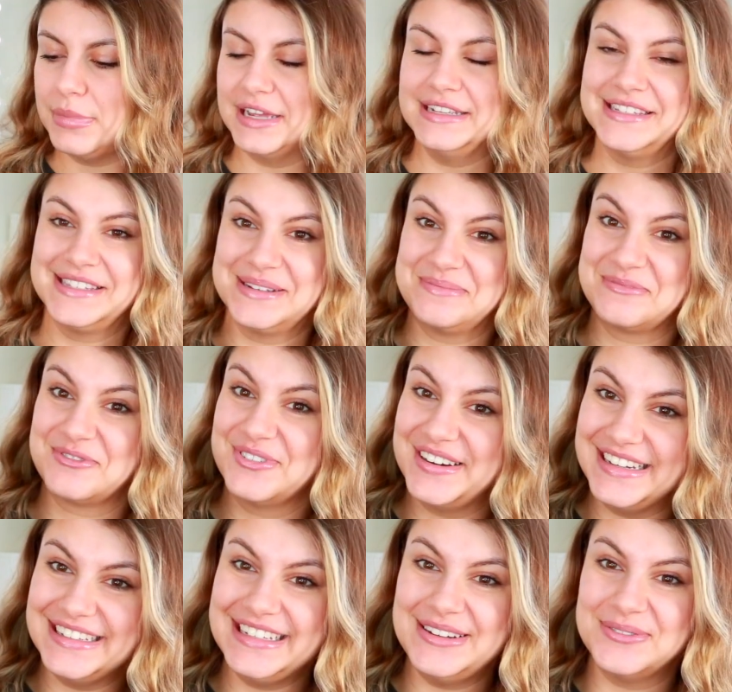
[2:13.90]
been some
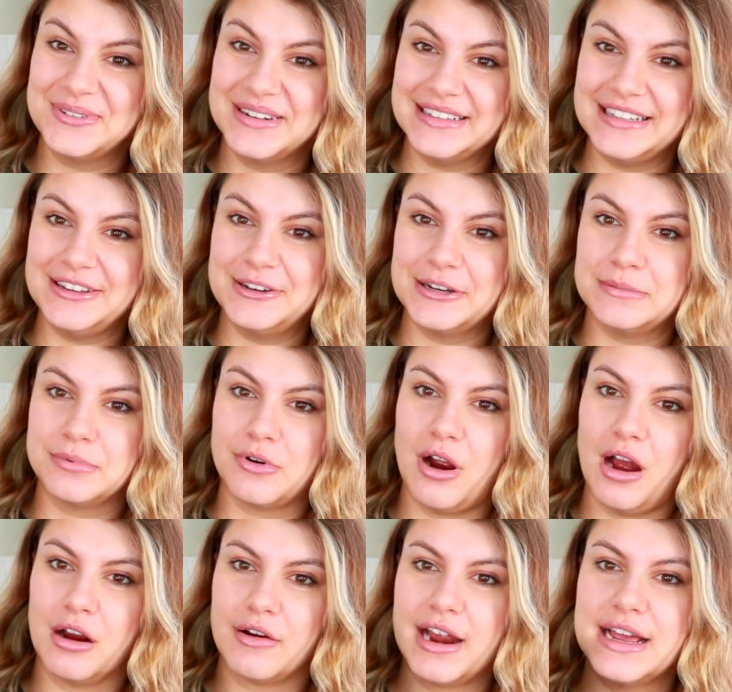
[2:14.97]
really, really good
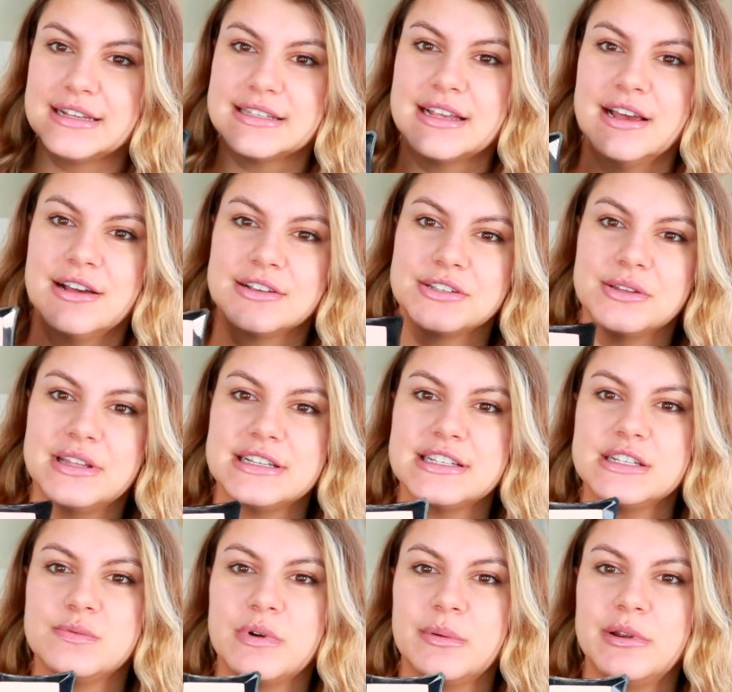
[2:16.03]
progress. So this
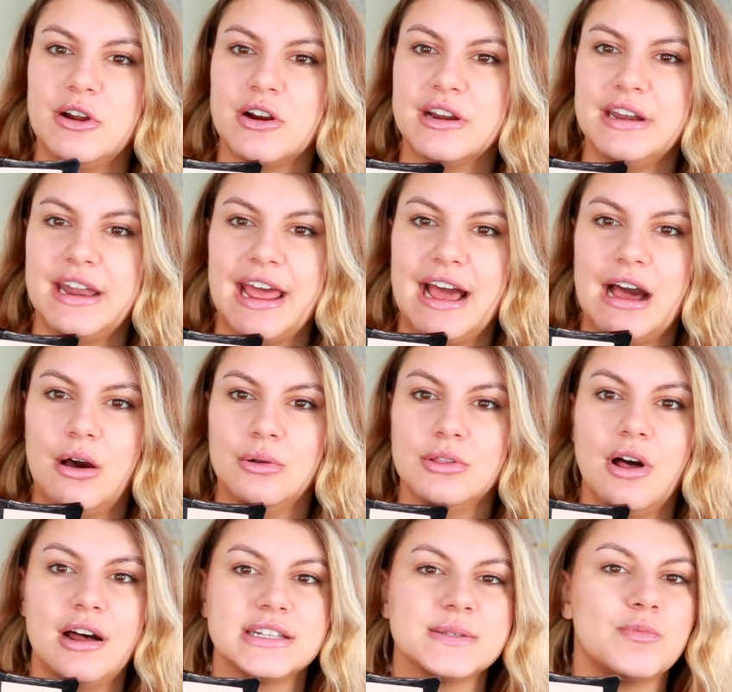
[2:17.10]
is where we are now.
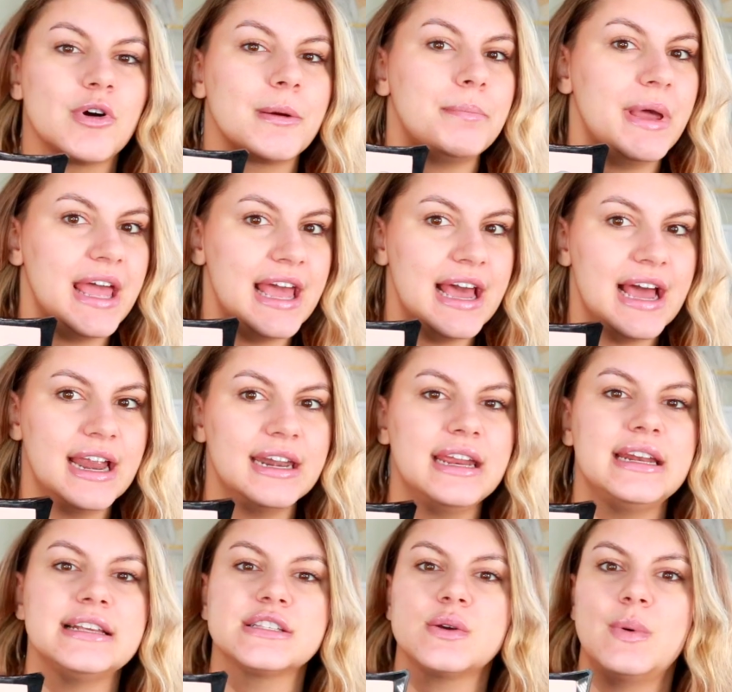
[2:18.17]
Lots more pan.
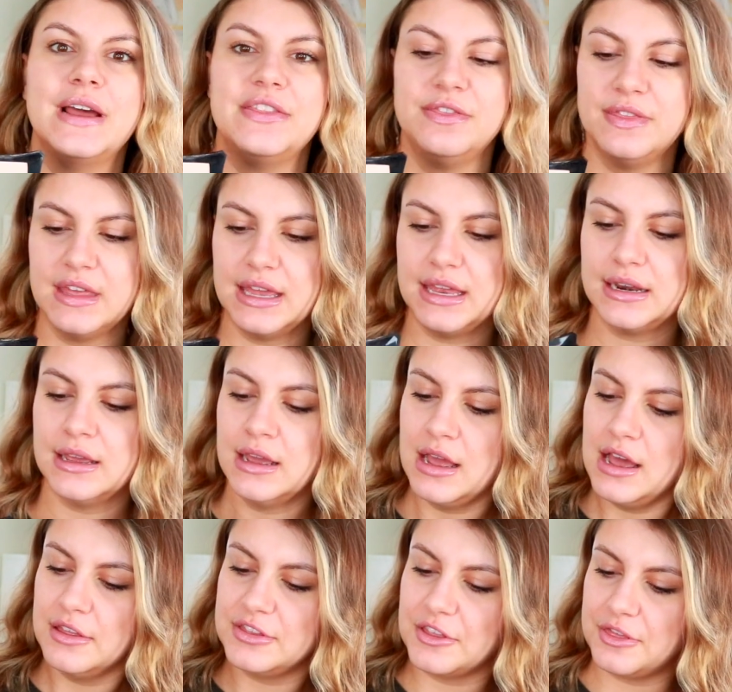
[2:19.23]
It is quite thin.
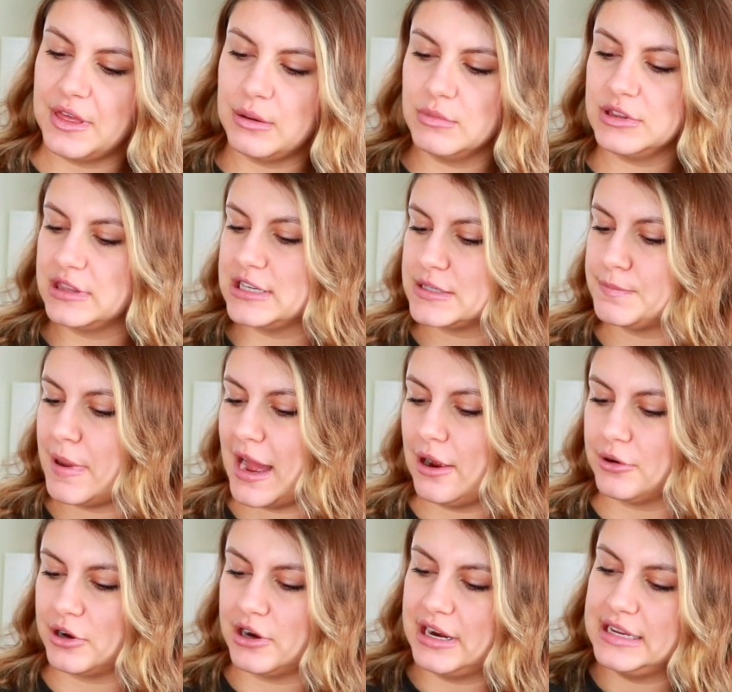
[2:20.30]
The thing with this
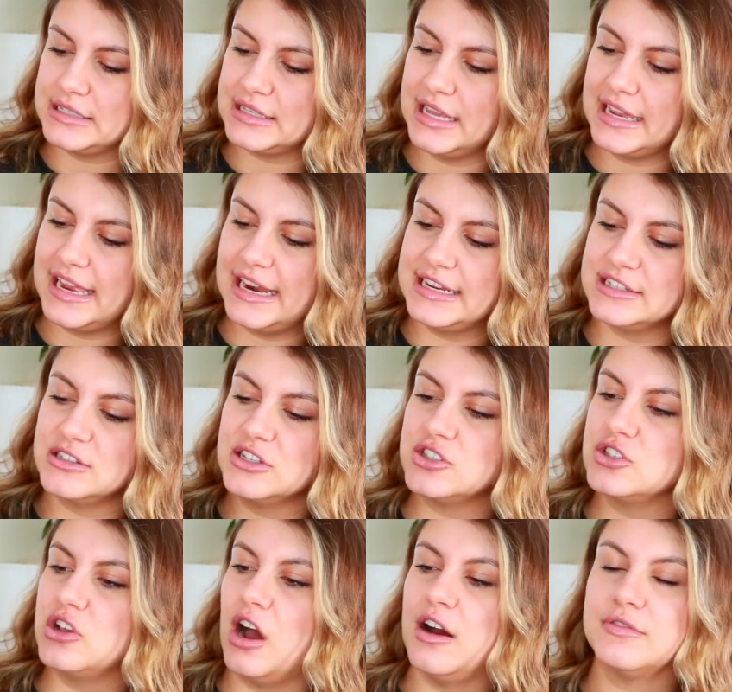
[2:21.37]
powder is like, it is the
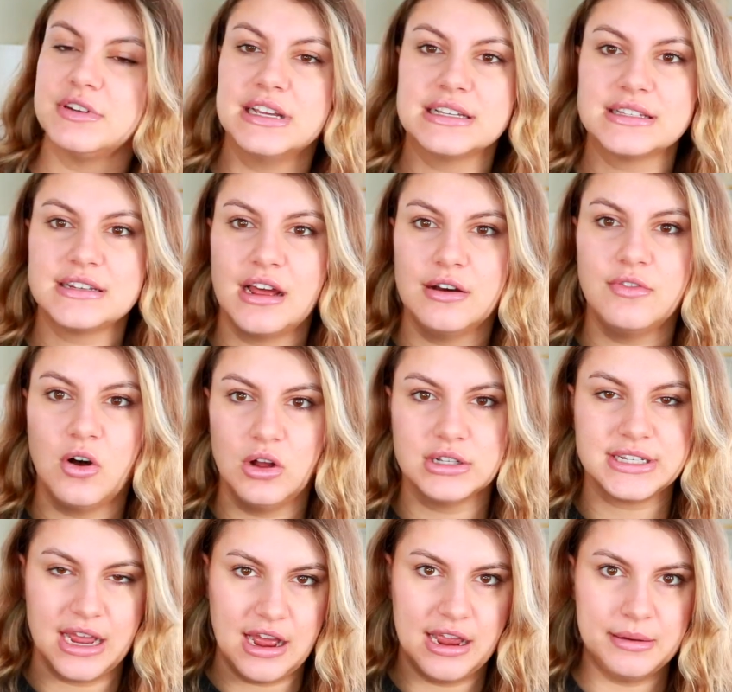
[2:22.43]
softest of all
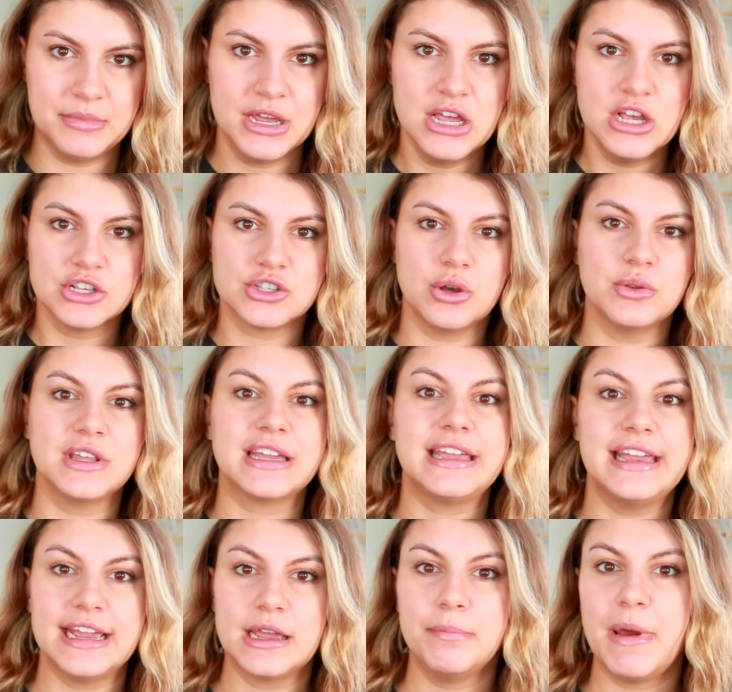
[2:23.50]
time. So the
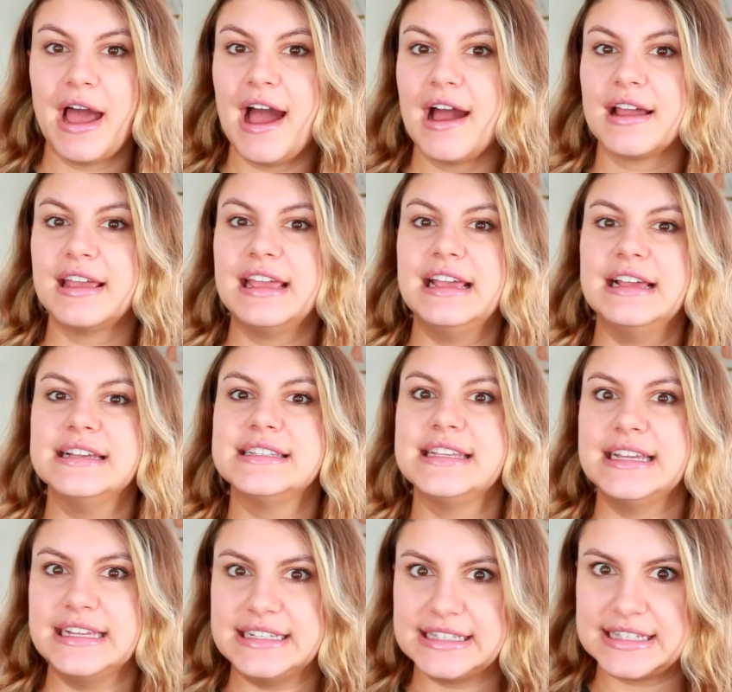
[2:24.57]
kickback is
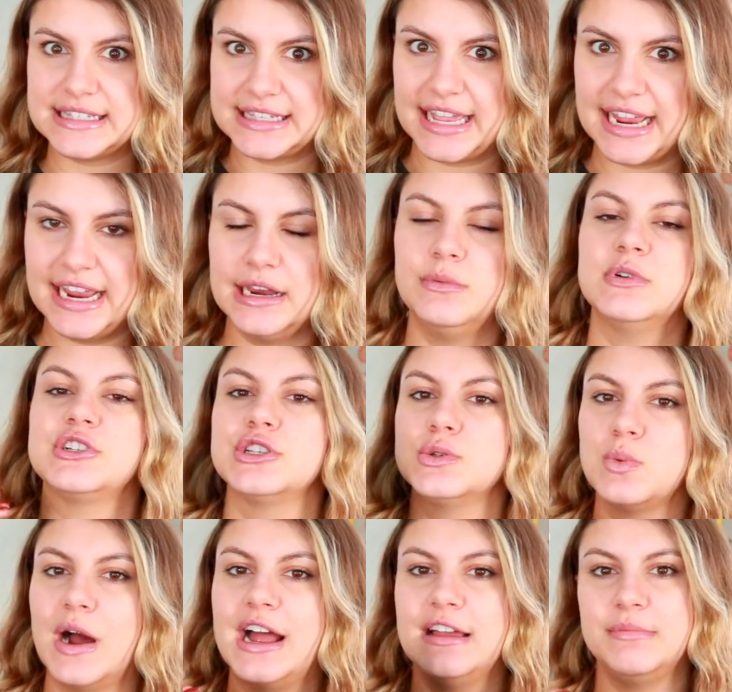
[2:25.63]
insane, which
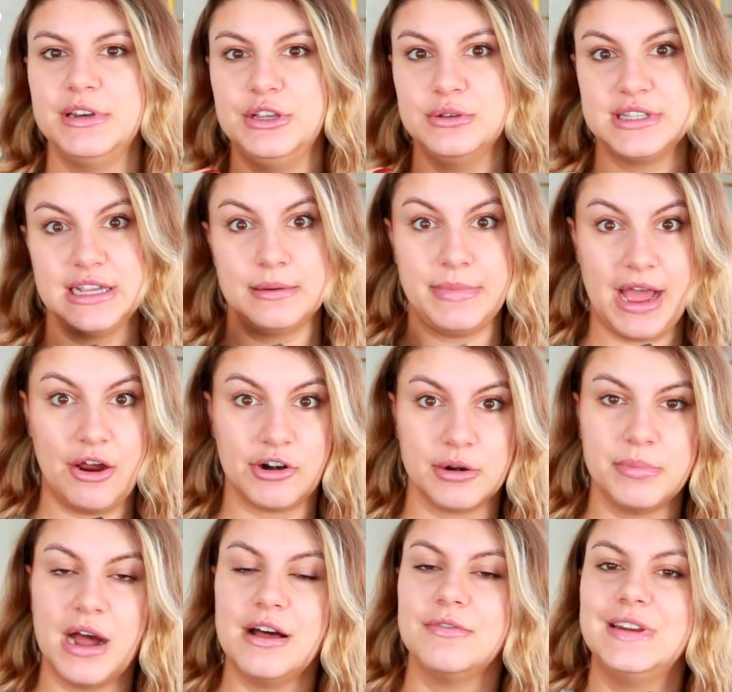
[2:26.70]
is why I've been using a powder
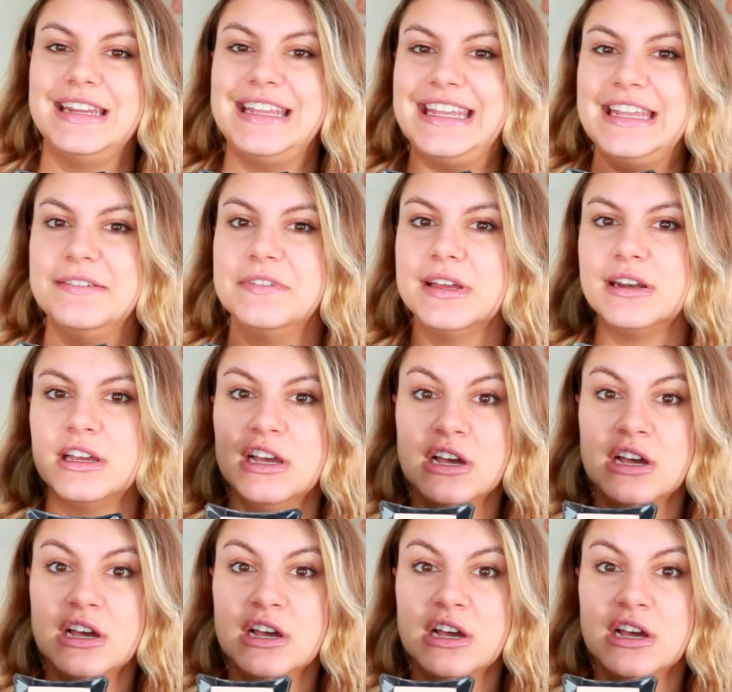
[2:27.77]
puff. And even